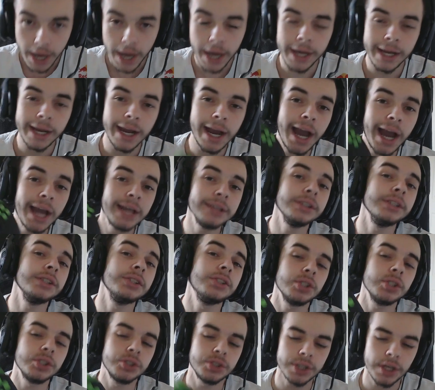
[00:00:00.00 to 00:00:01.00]
I highly
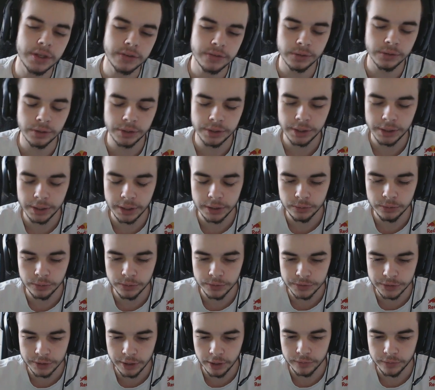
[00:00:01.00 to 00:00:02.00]
suggest looking into
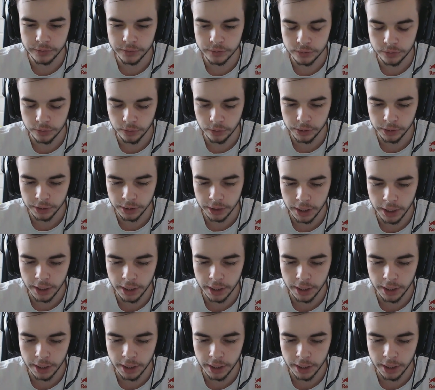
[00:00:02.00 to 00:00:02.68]
a Scuf controller.